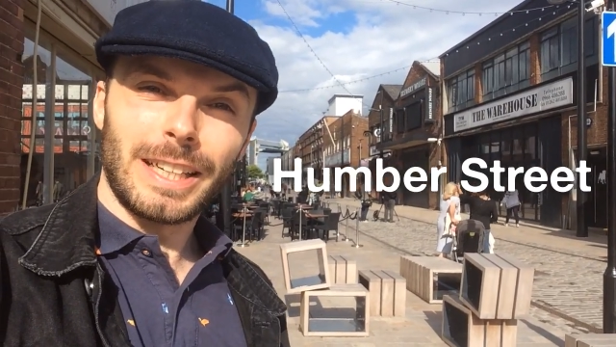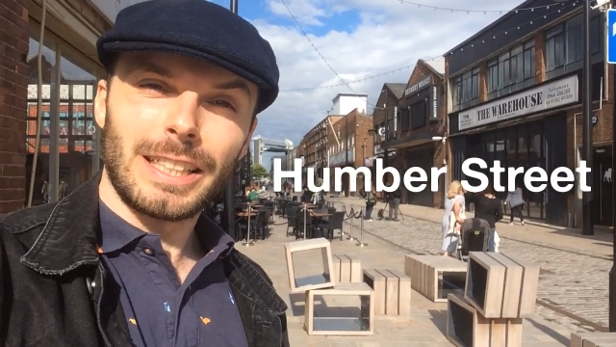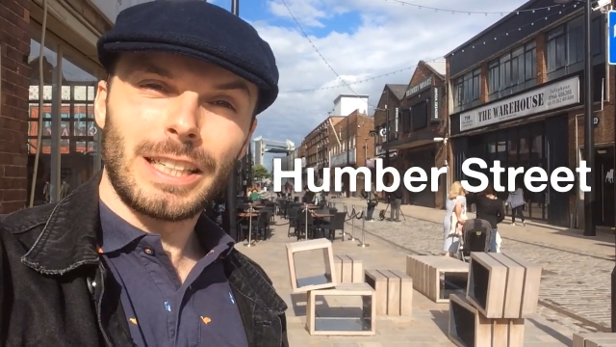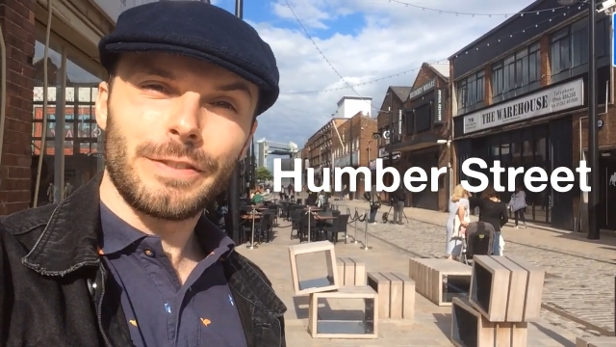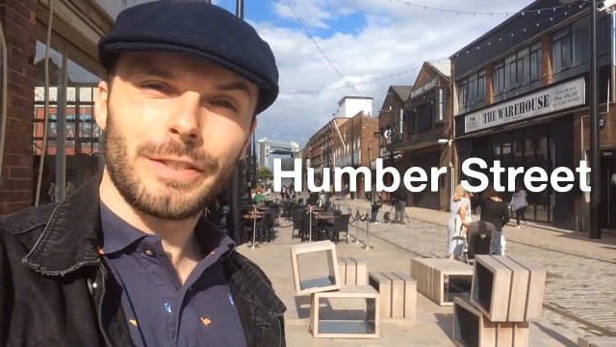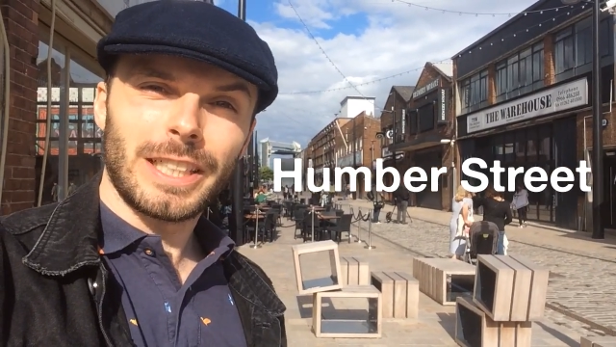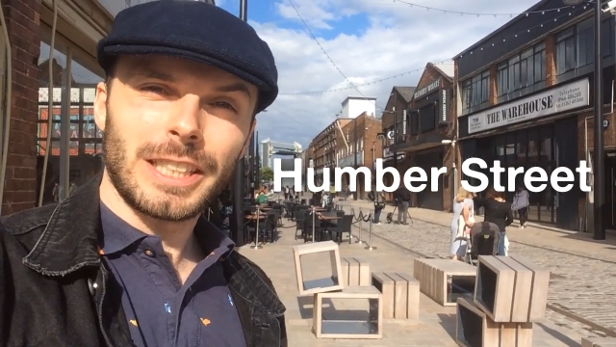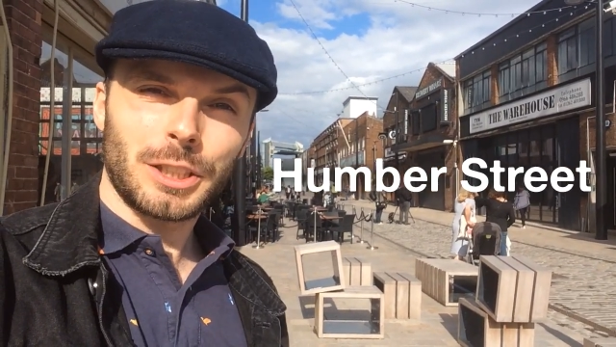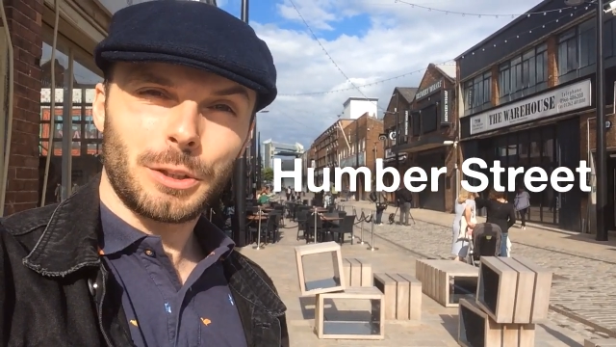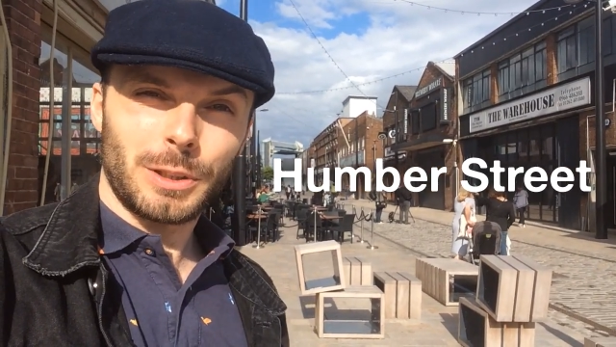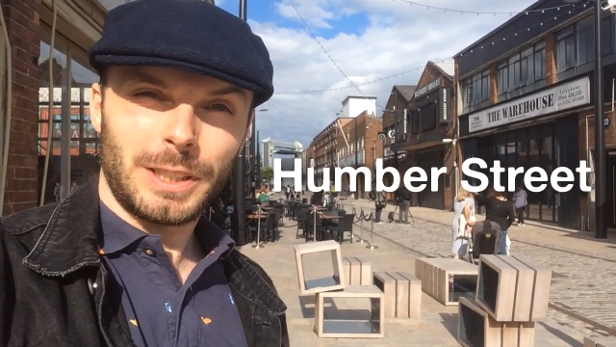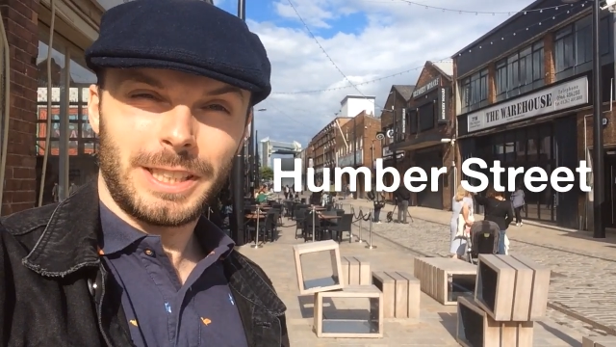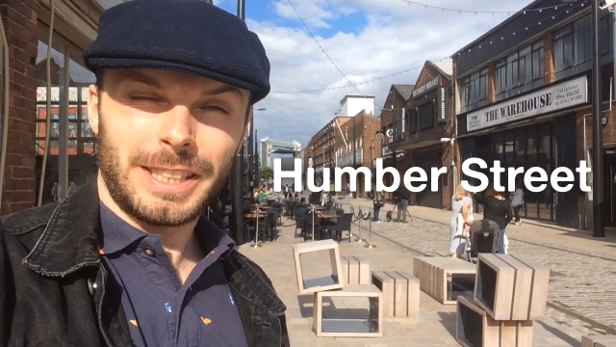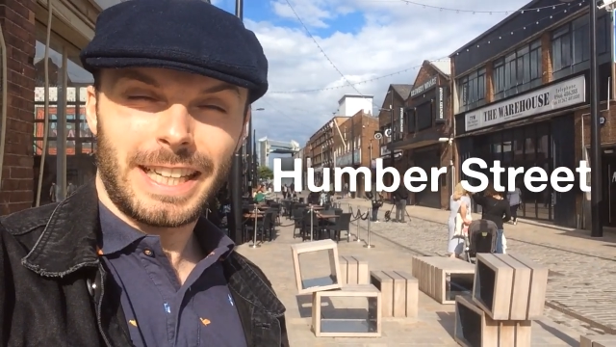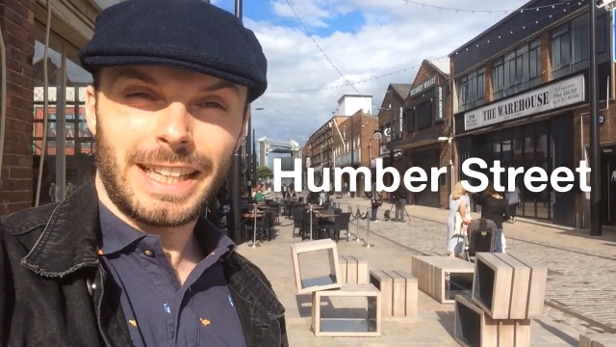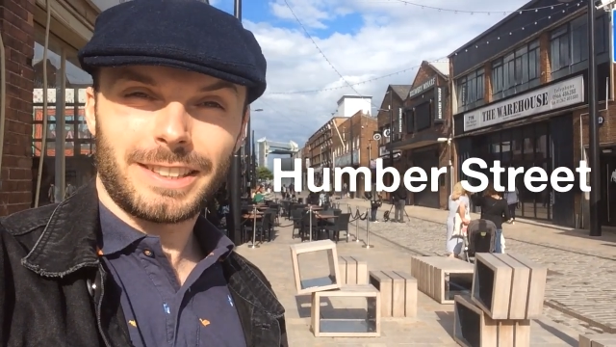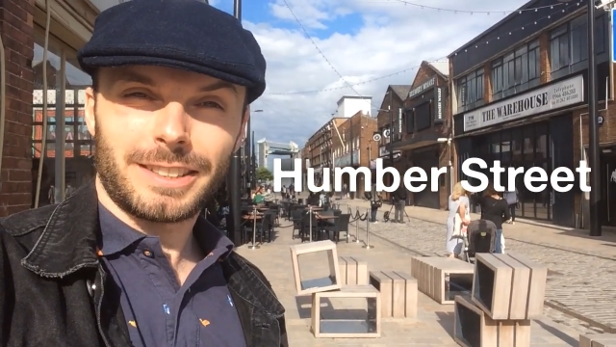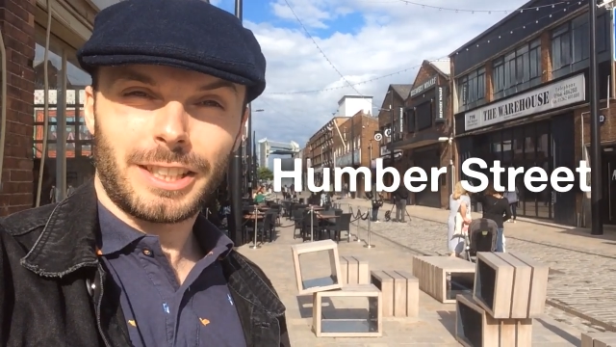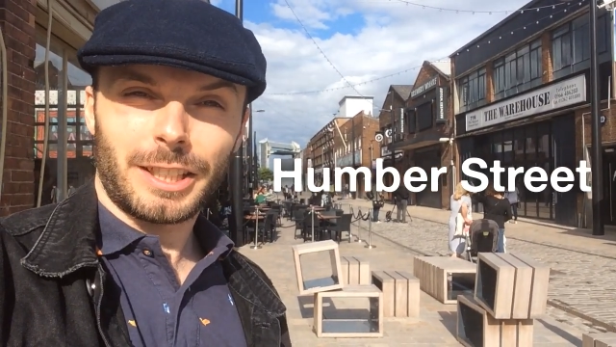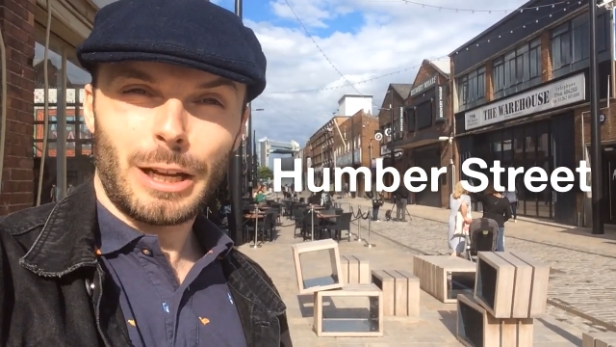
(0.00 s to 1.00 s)
and eventually you'll
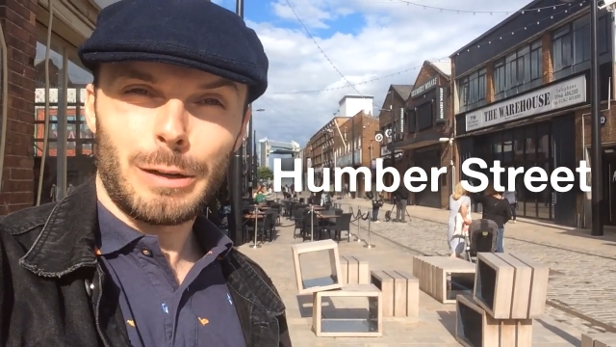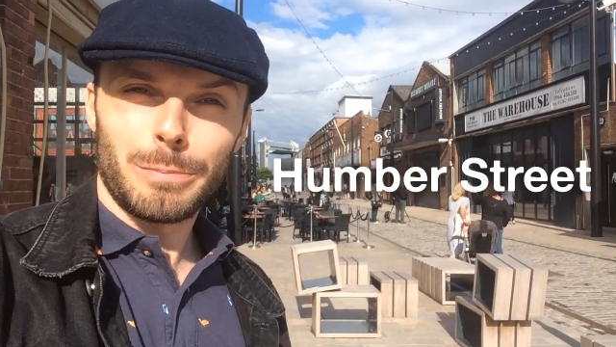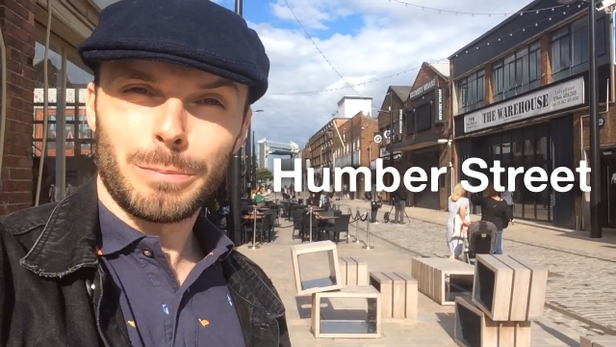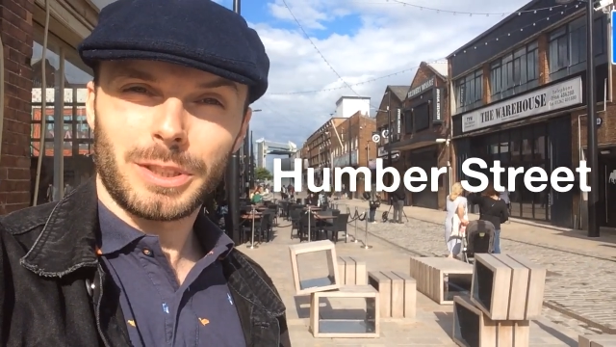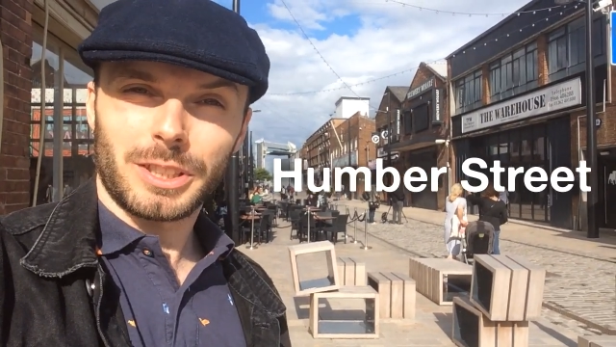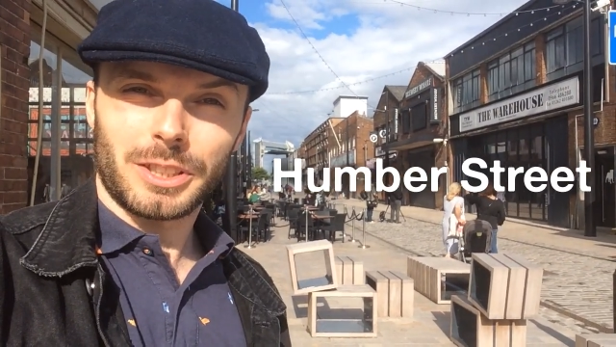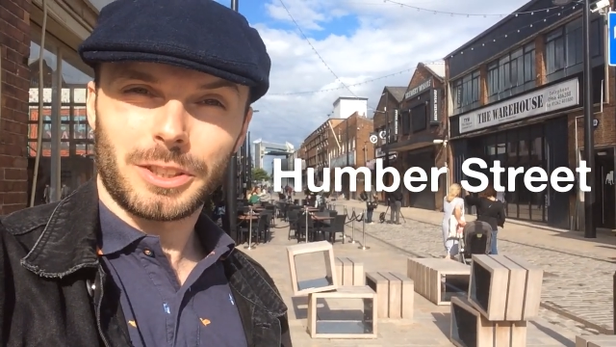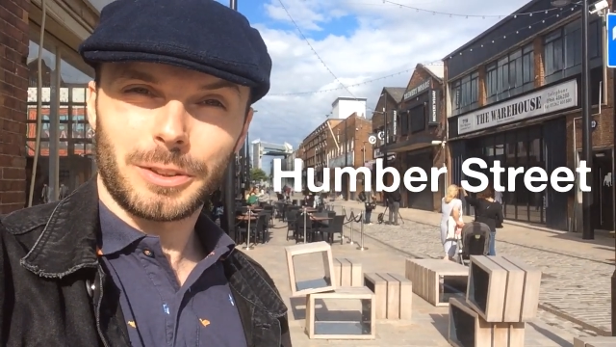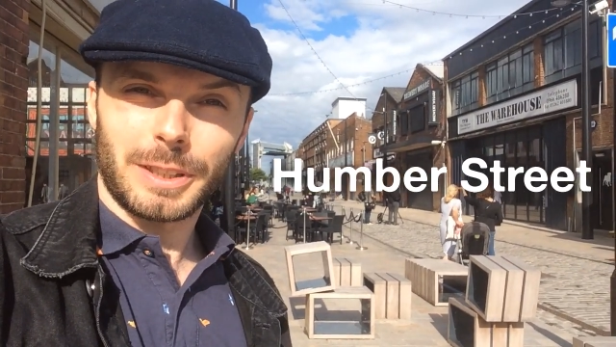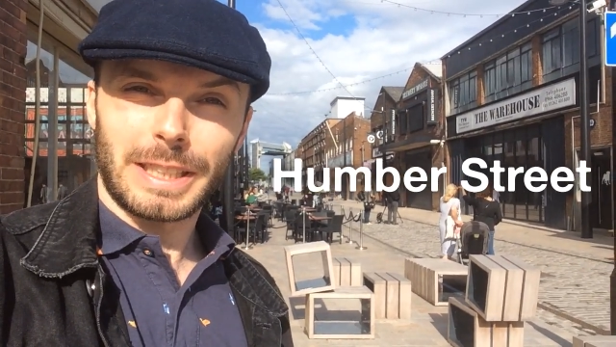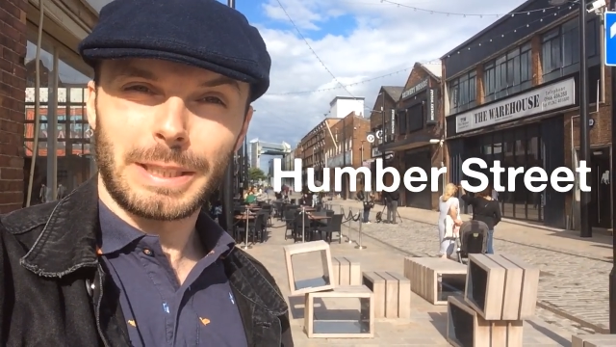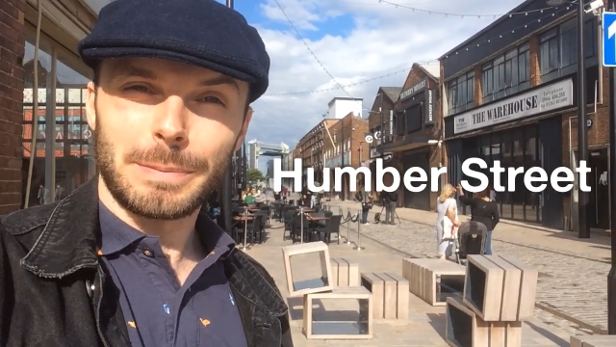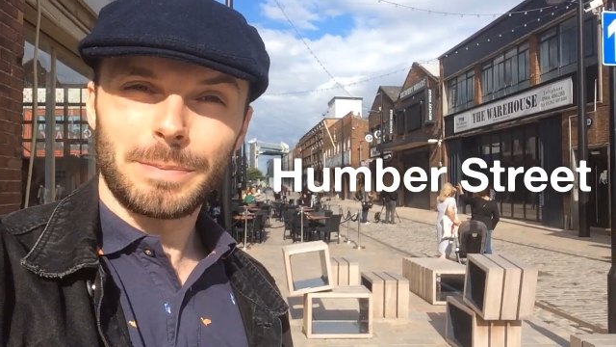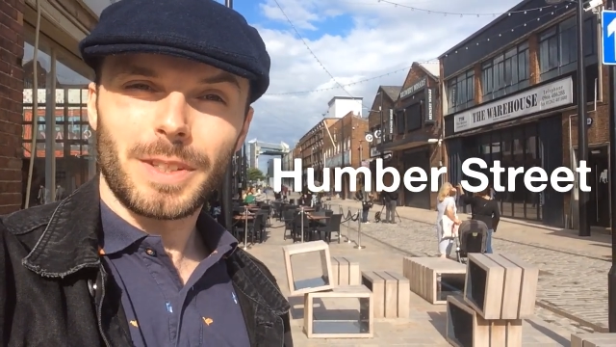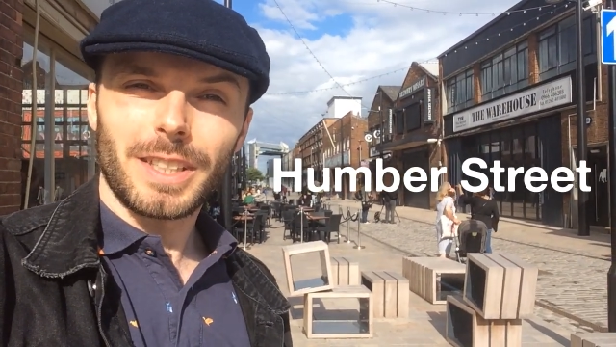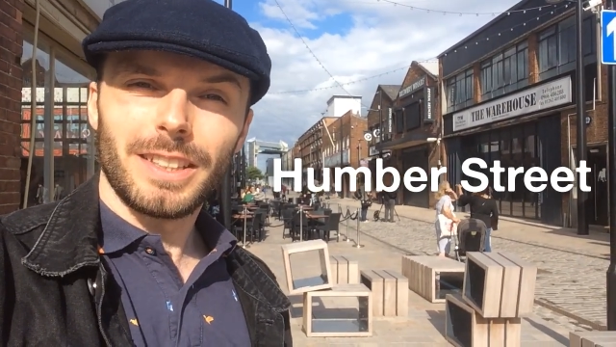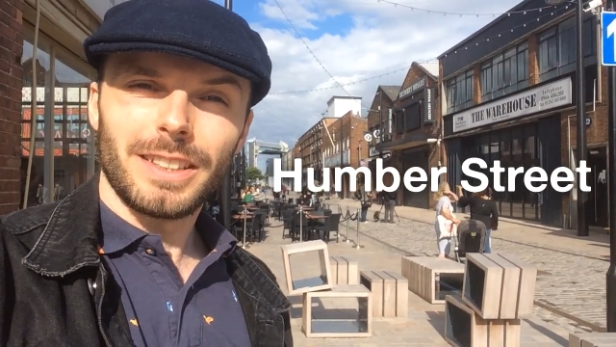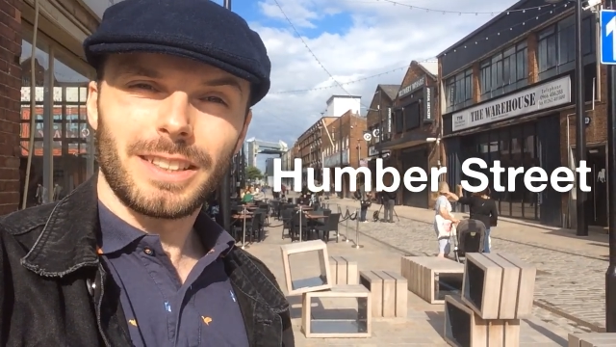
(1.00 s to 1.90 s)
get to Humber Street.